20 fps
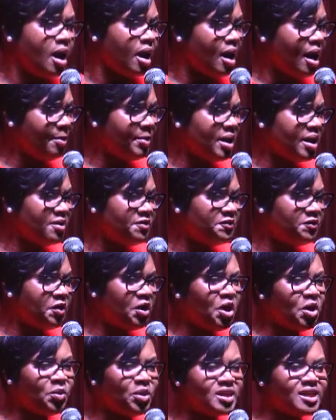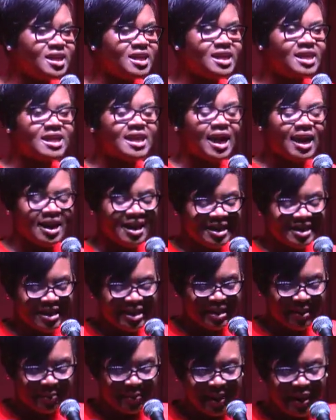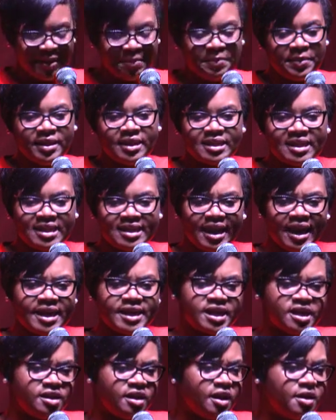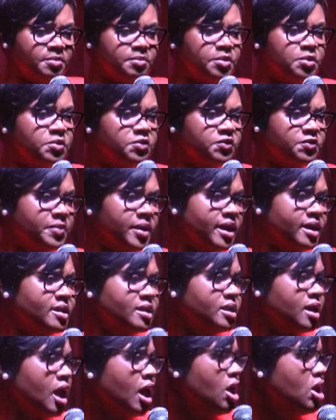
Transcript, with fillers: coming forward to challenge the people's national movement.